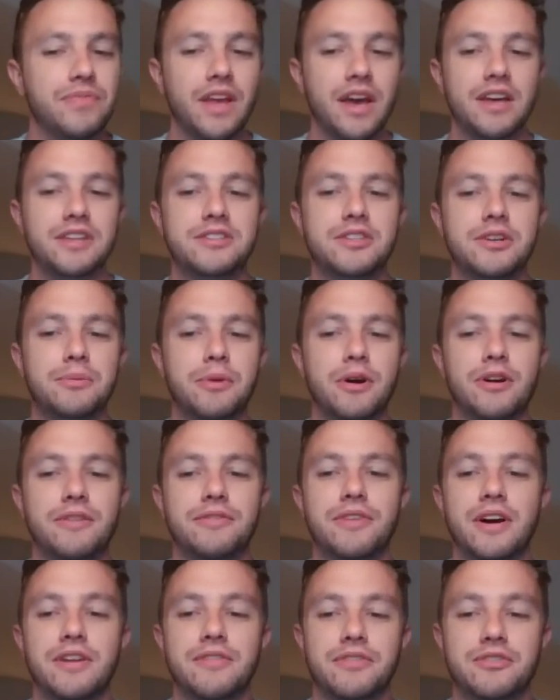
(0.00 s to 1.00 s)
Escobar,
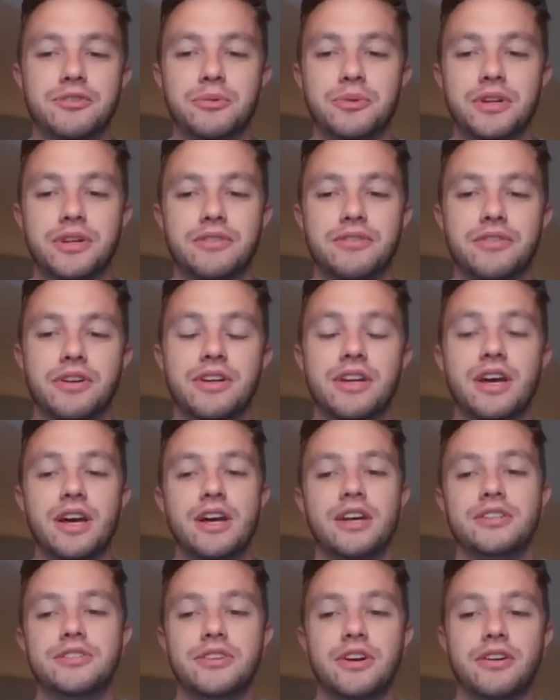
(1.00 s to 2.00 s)
5-for-23.
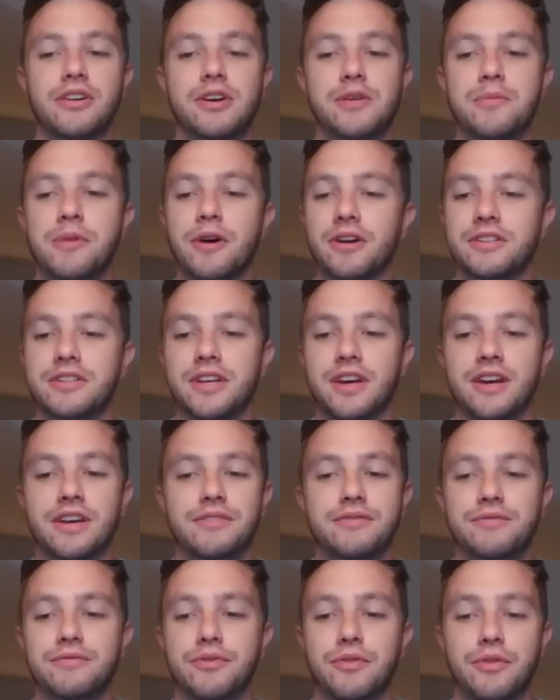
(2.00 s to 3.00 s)
Starling
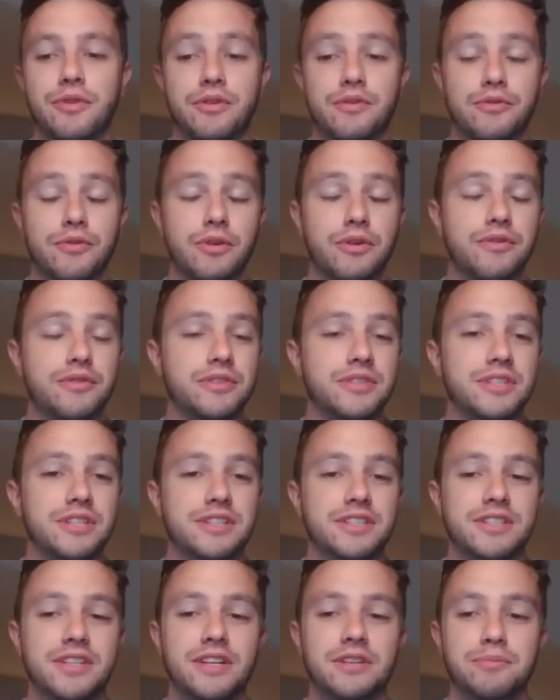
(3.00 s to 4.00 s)
Marte,
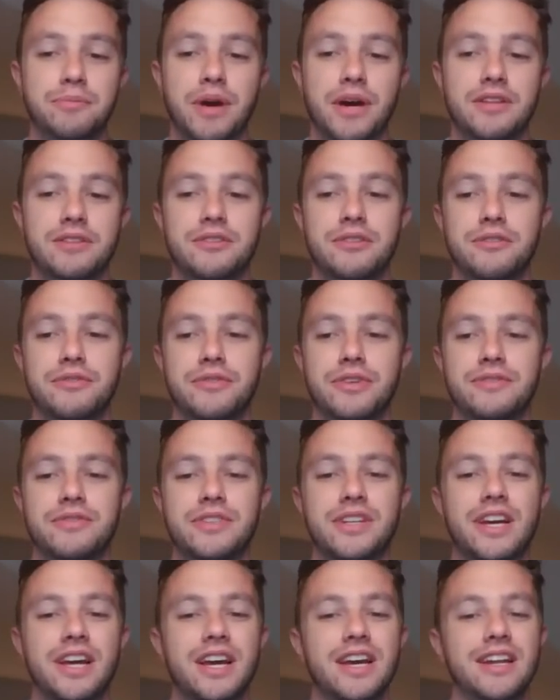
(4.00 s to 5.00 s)
4-for-16, batting
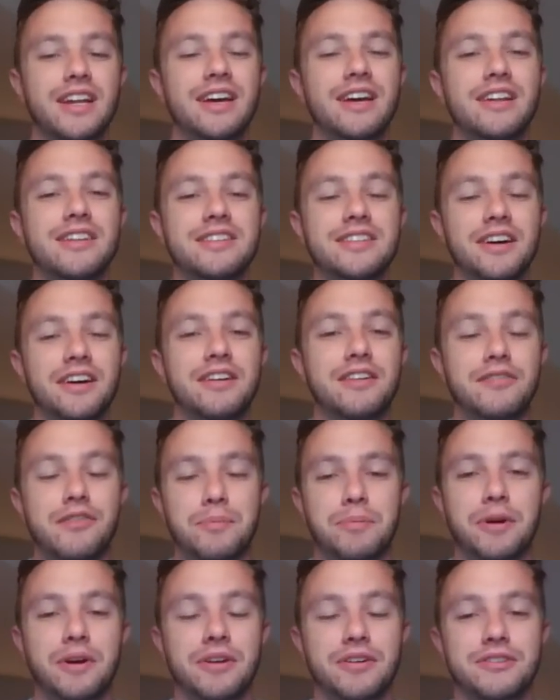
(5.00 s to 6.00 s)
.250. Not a ton of
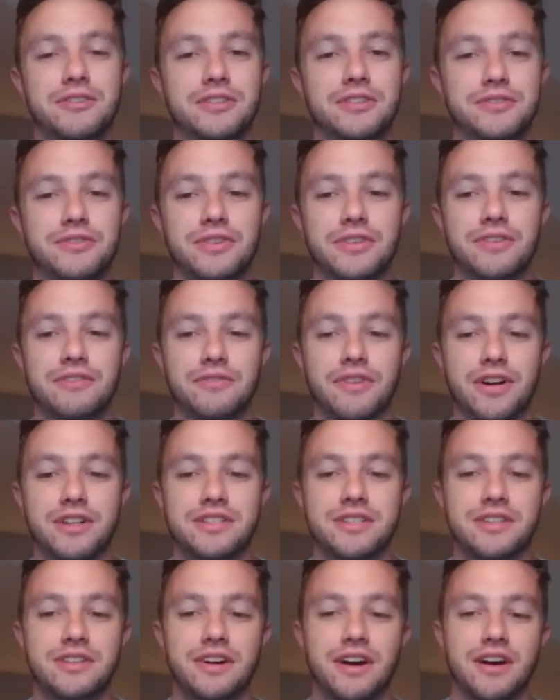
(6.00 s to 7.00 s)
appearances for the rest
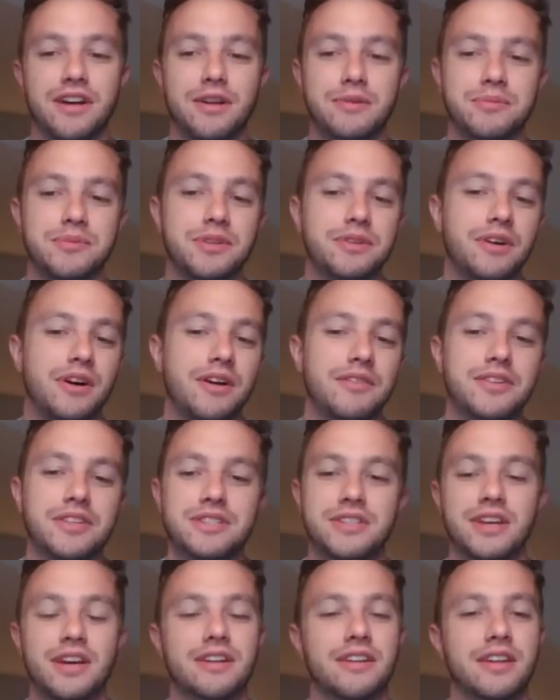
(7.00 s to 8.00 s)
of the lineup, so
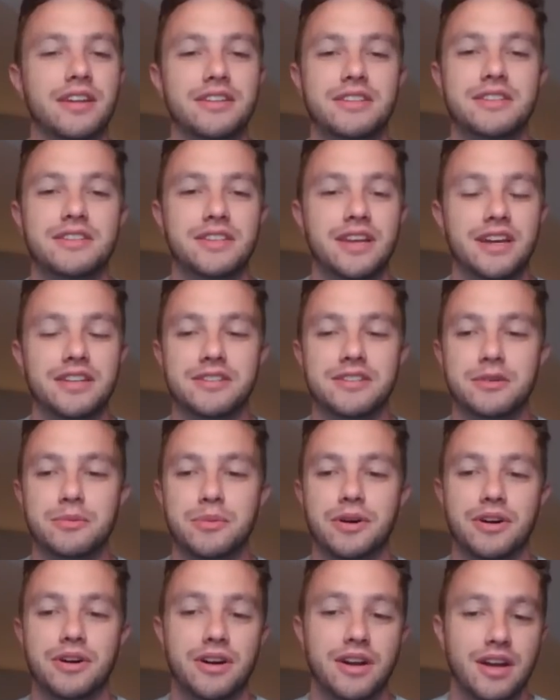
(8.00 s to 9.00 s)
obviously I'd like to see
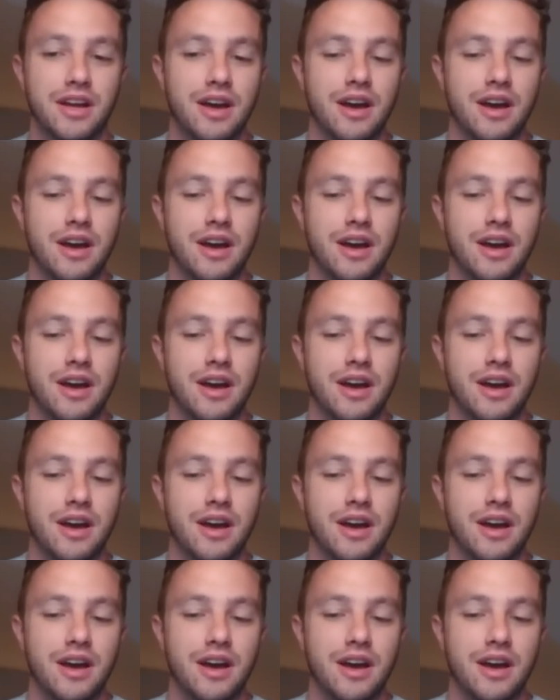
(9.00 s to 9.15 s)
Escobar